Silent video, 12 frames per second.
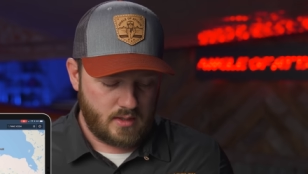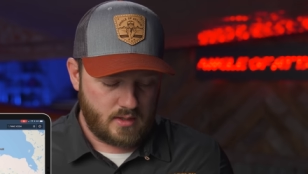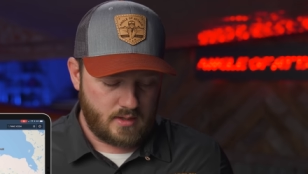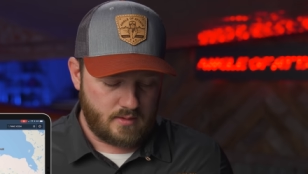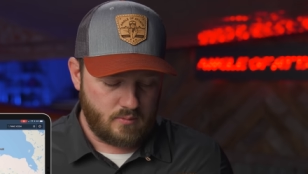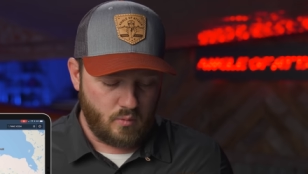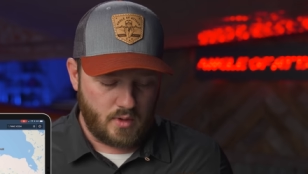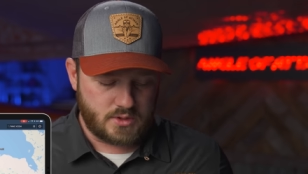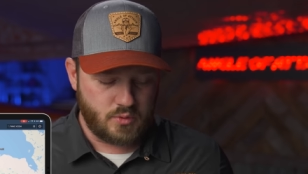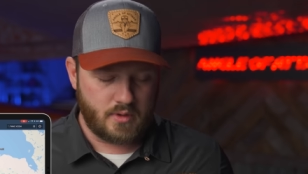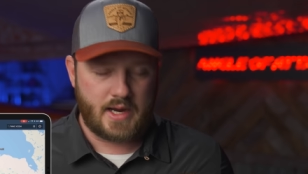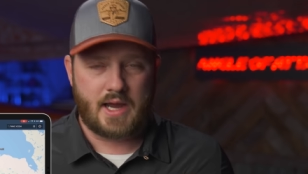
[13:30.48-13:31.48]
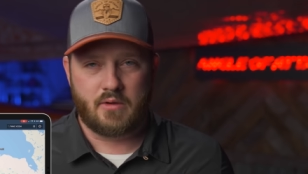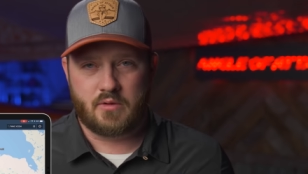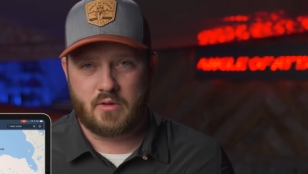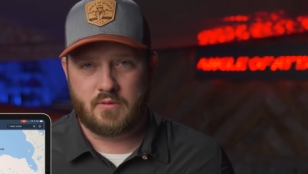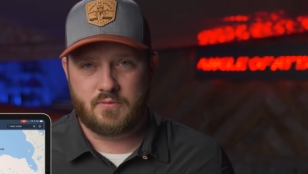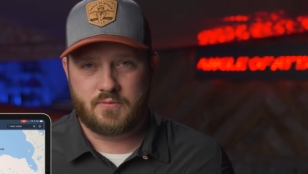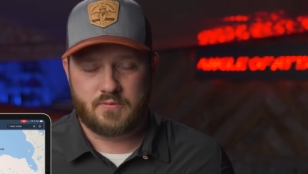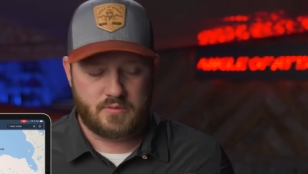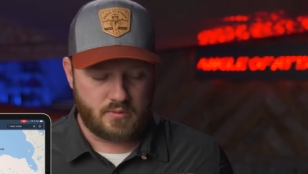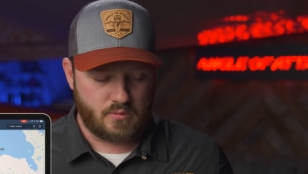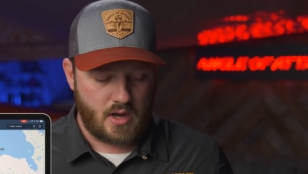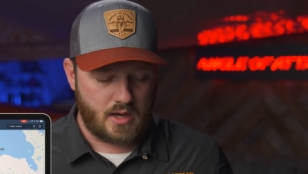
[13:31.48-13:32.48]
Uh, once we're out of
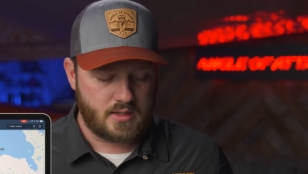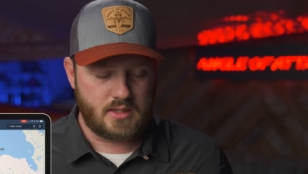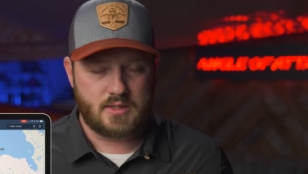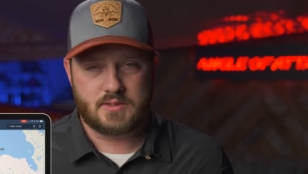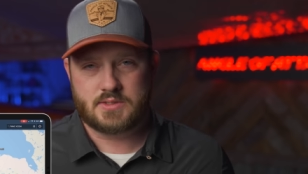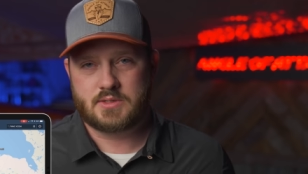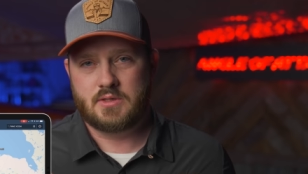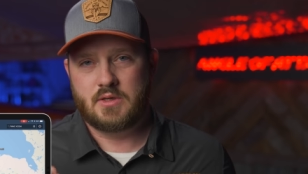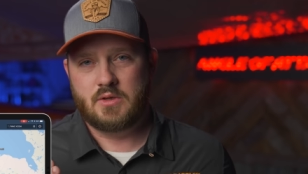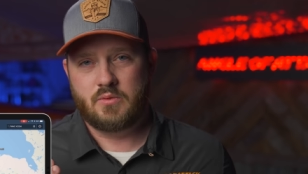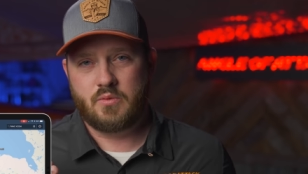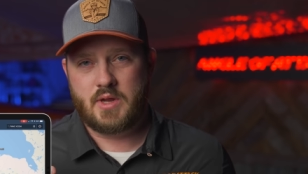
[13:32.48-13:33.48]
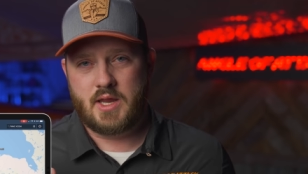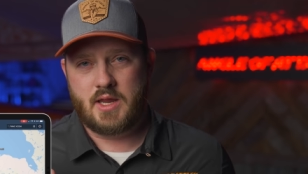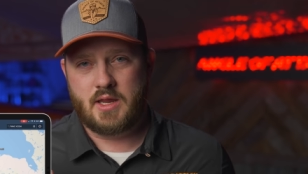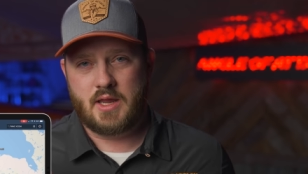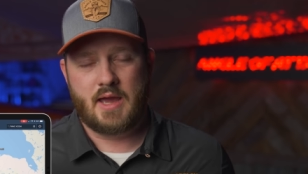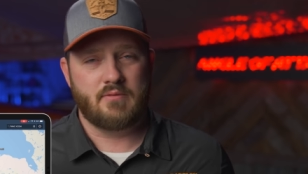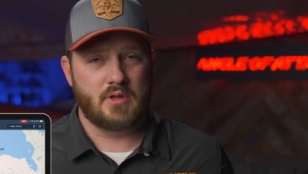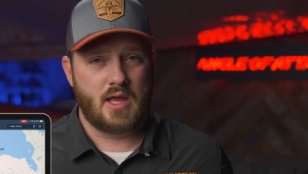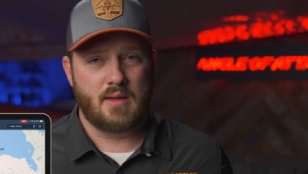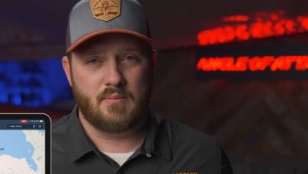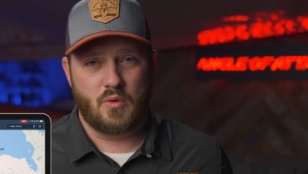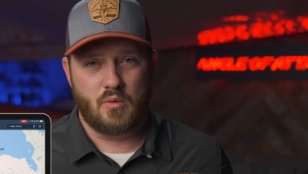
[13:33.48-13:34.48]
the Rockies, we have a
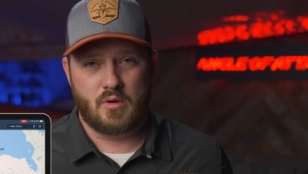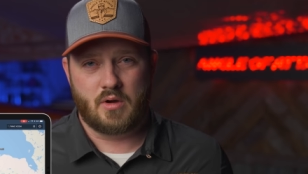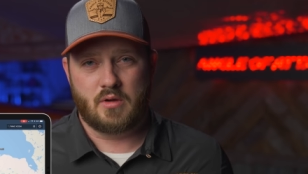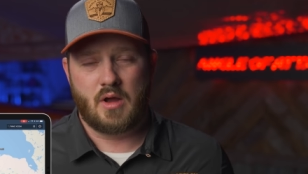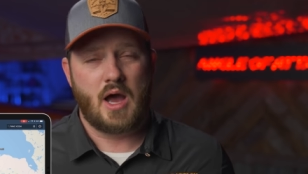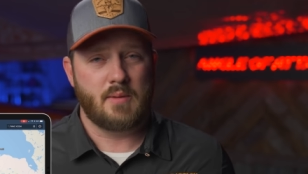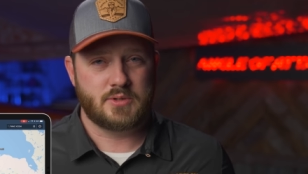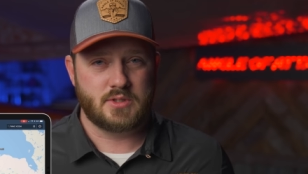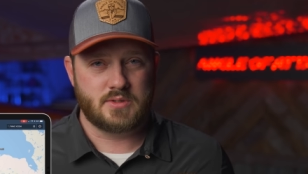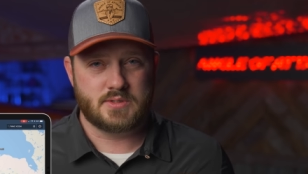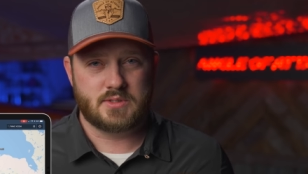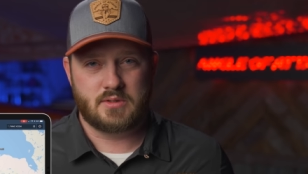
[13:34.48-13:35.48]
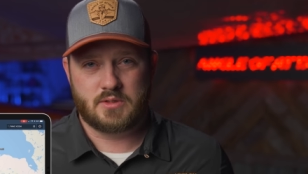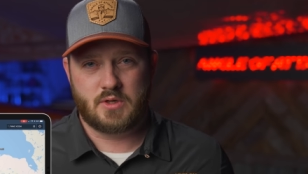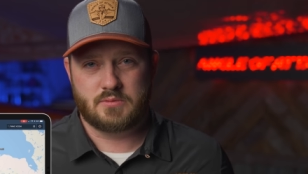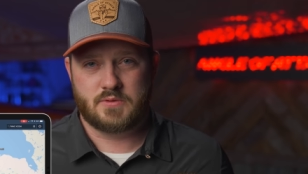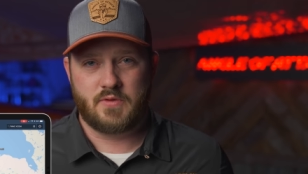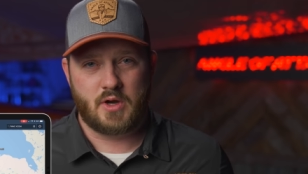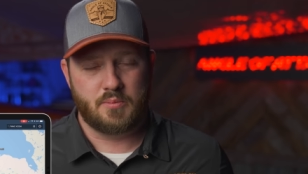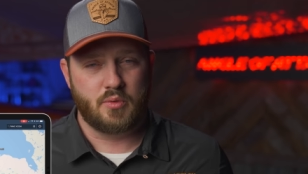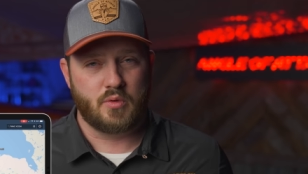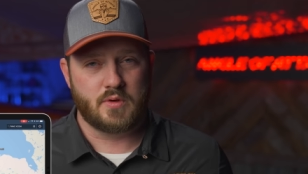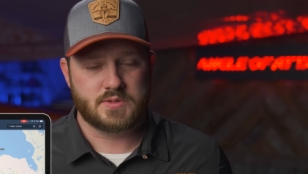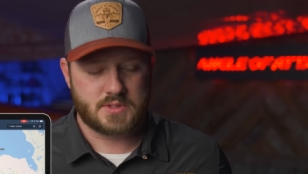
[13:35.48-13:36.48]
lot more options in terms of
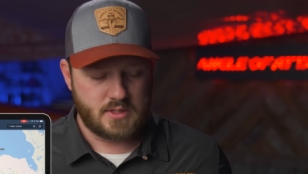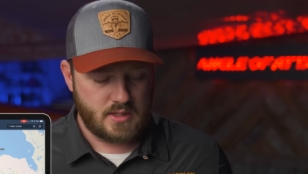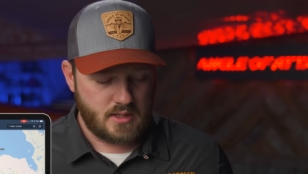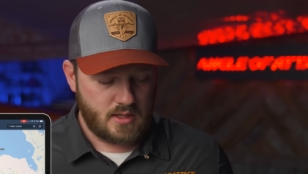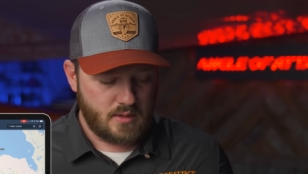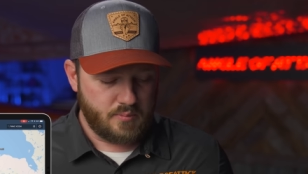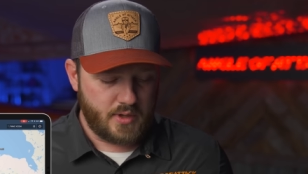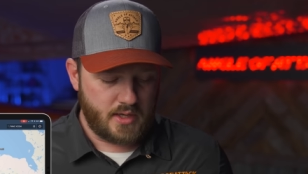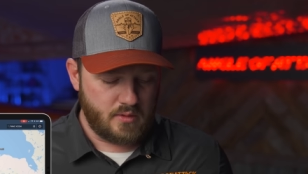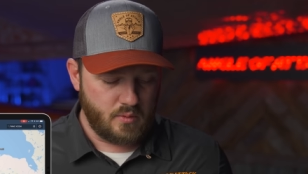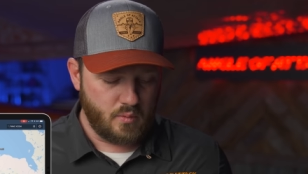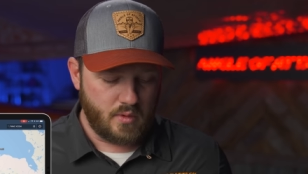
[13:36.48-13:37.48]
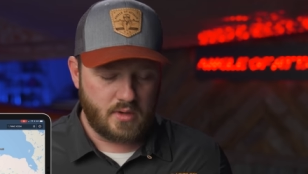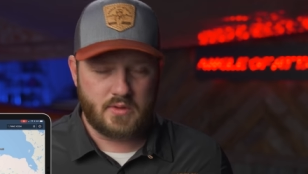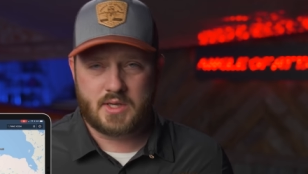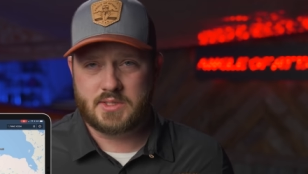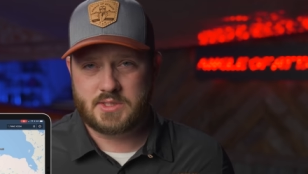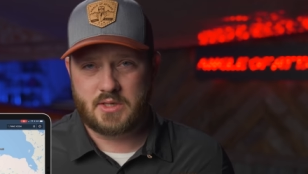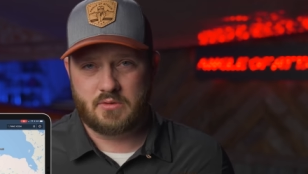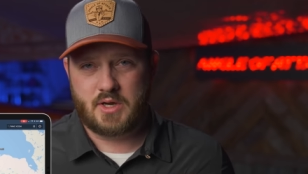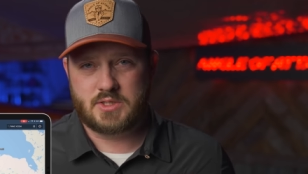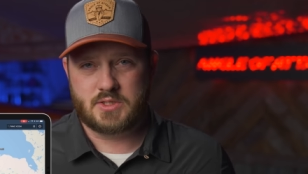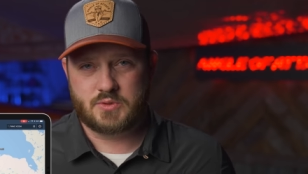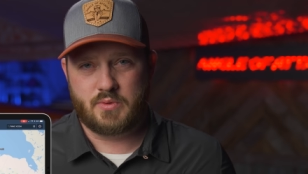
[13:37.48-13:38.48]
airports. But one of the
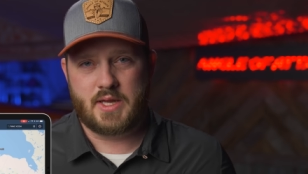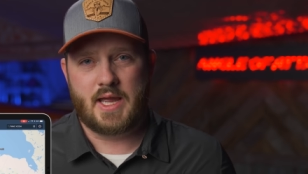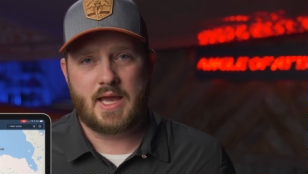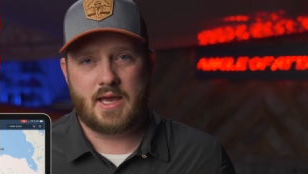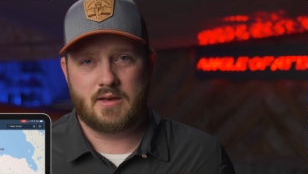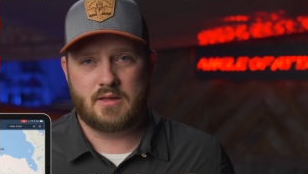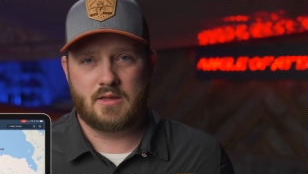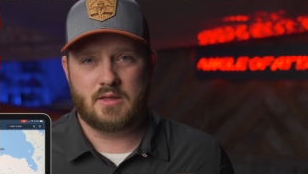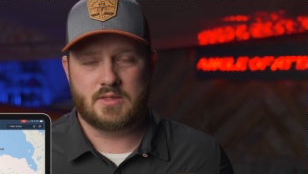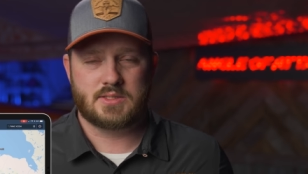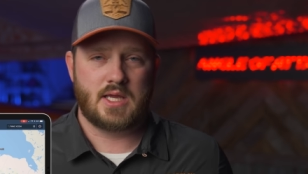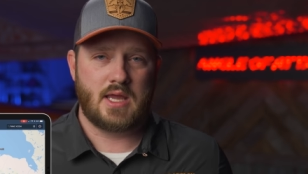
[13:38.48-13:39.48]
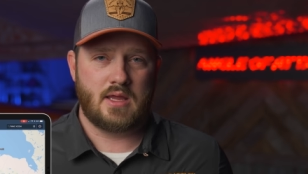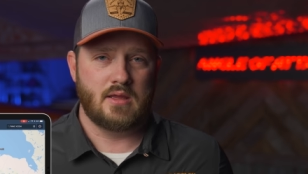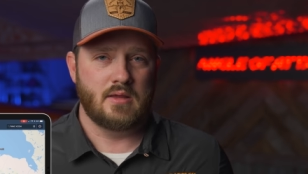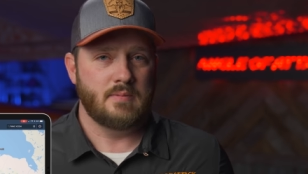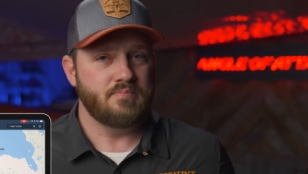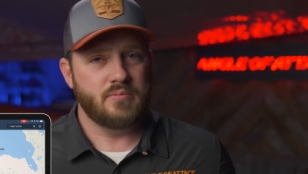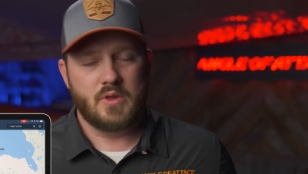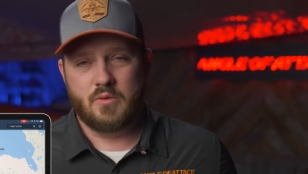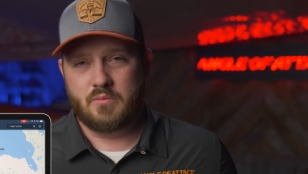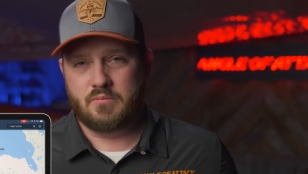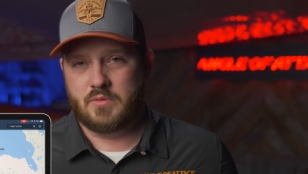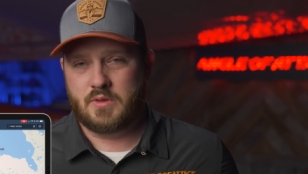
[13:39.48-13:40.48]
considerations we had is hey,
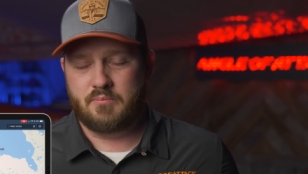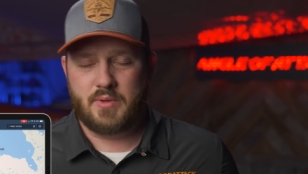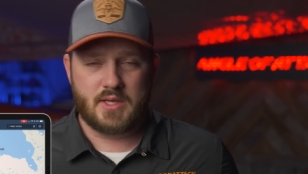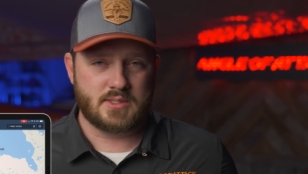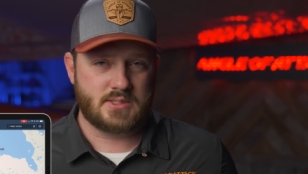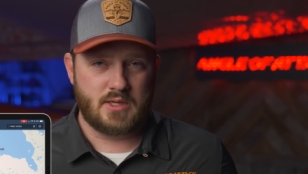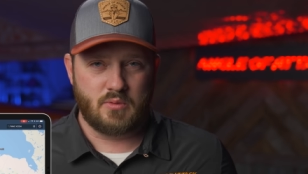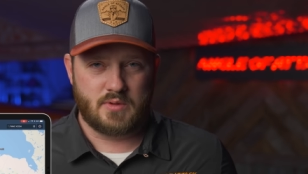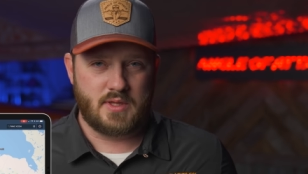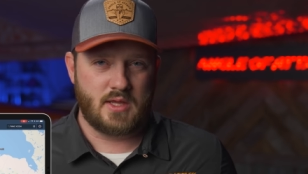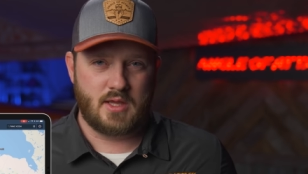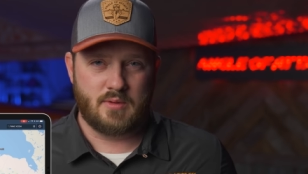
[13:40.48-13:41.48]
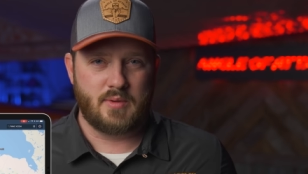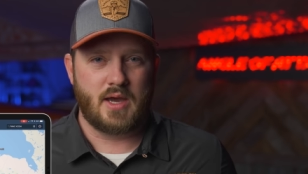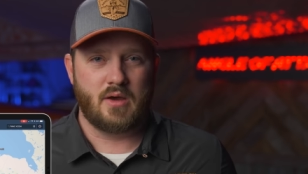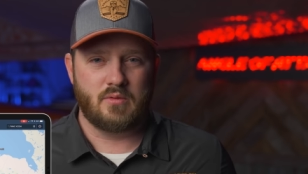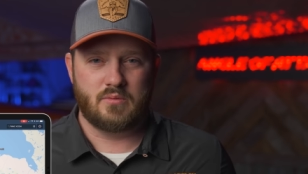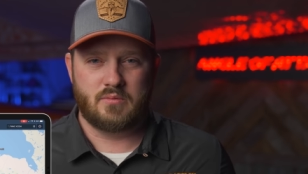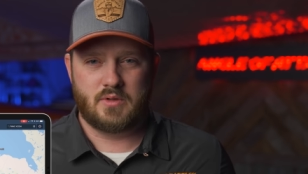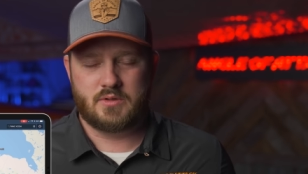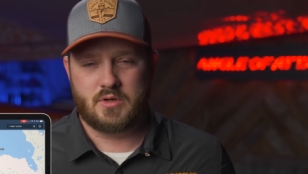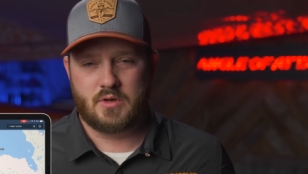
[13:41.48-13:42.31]
the biggest thing we're thinking about in